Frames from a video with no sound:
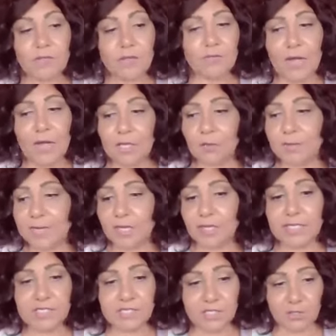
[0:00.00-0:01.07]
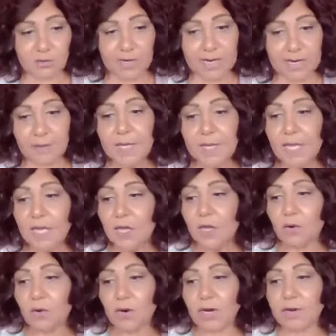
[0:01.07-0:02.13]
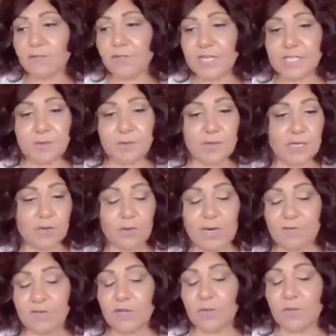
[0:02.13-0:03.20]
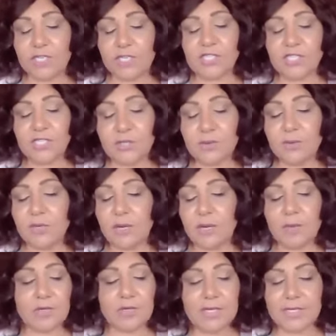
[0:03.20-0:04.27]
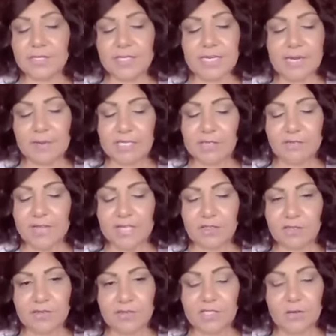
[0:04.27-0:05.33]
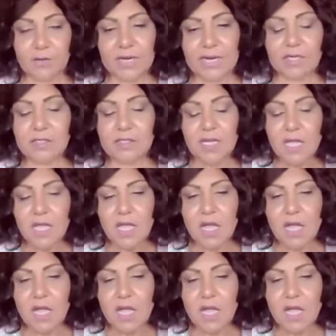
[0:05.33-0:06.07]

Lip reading: if you follow me on Instagram or on Facebook, whatever you want to do, I'm only Tammy Levent, there is no one else.